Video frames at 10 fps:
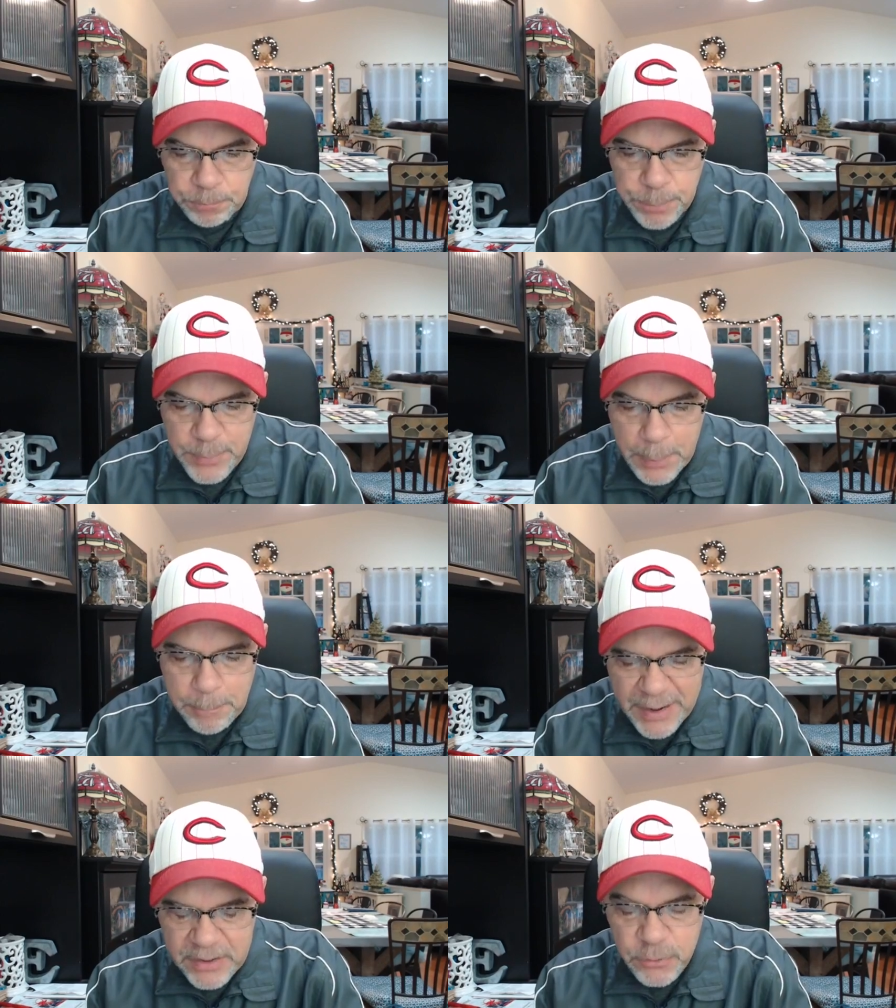that
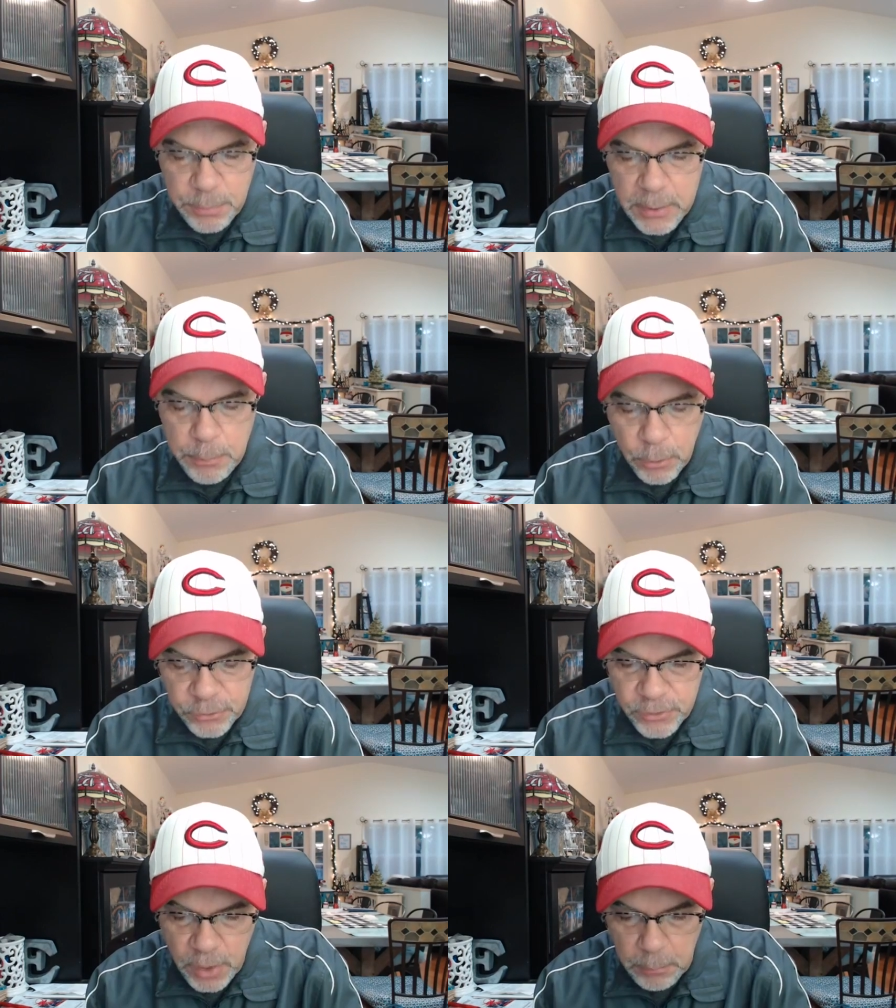makes people
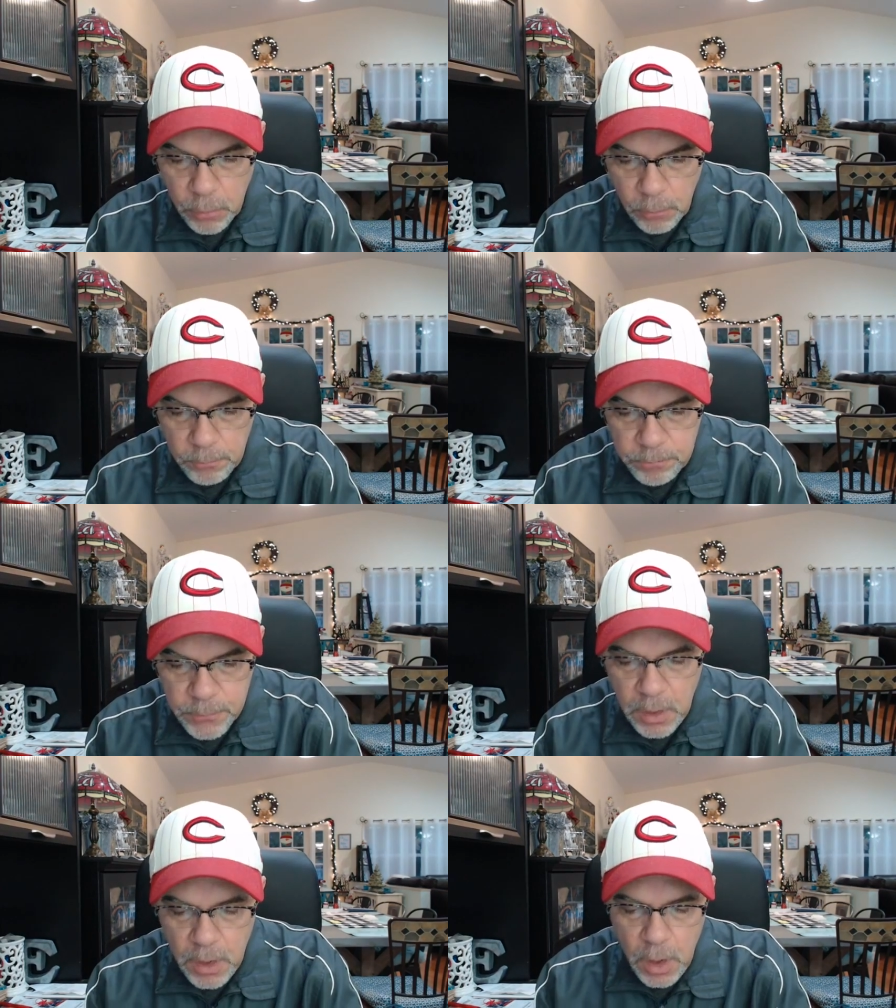stumble,
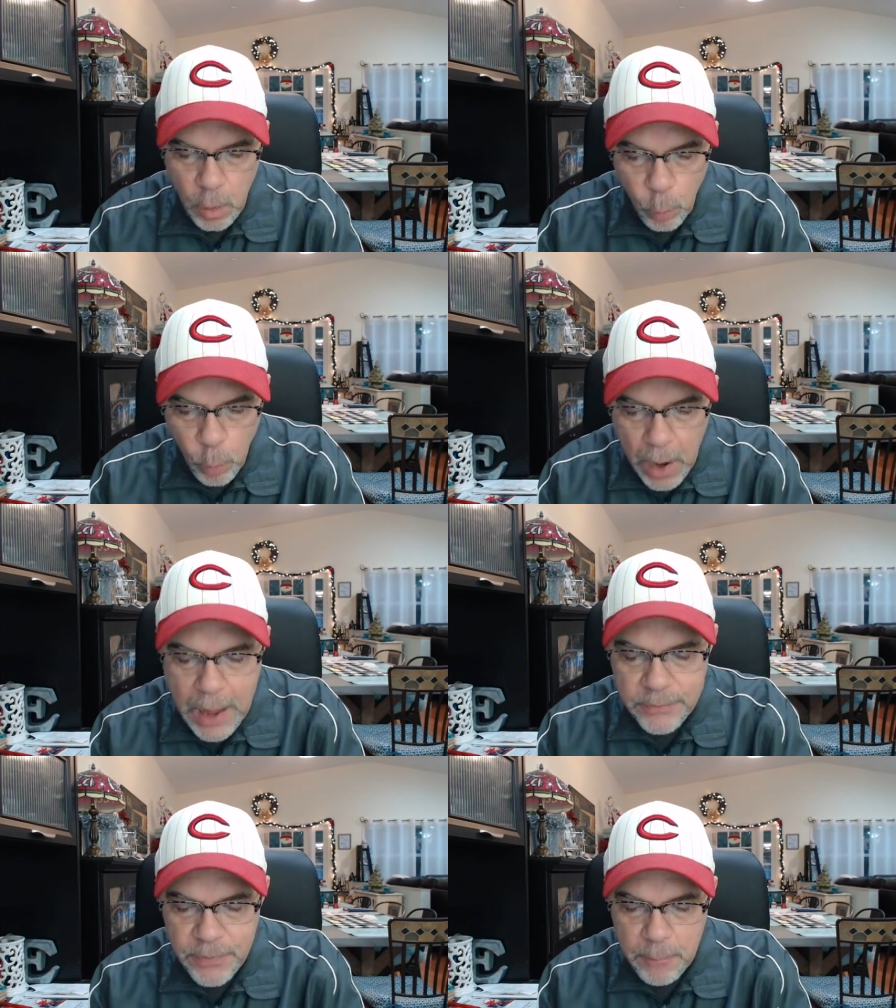a
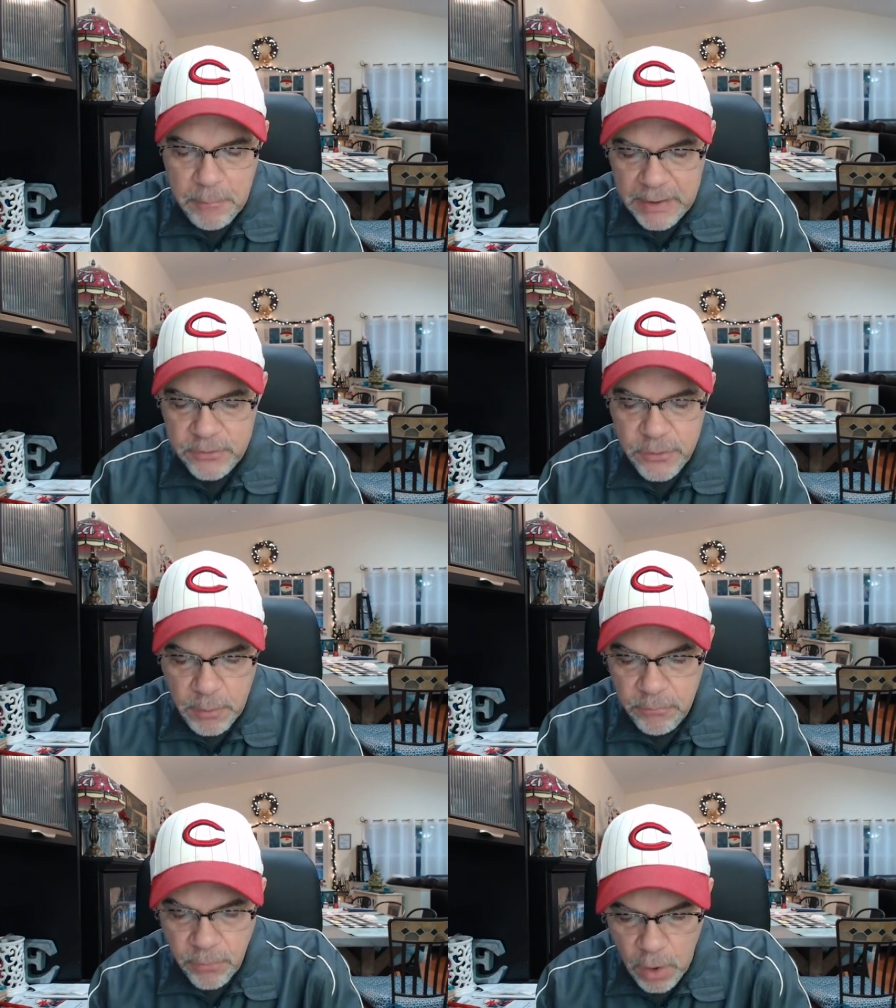rock that makes
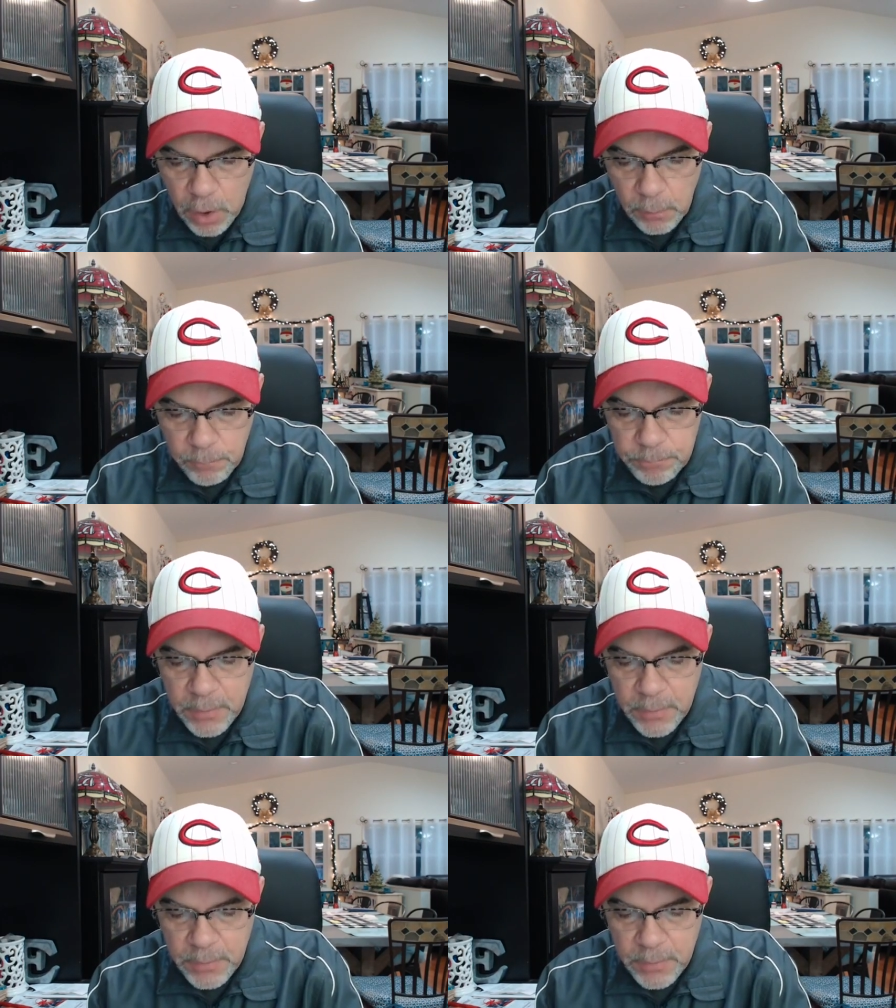them fall.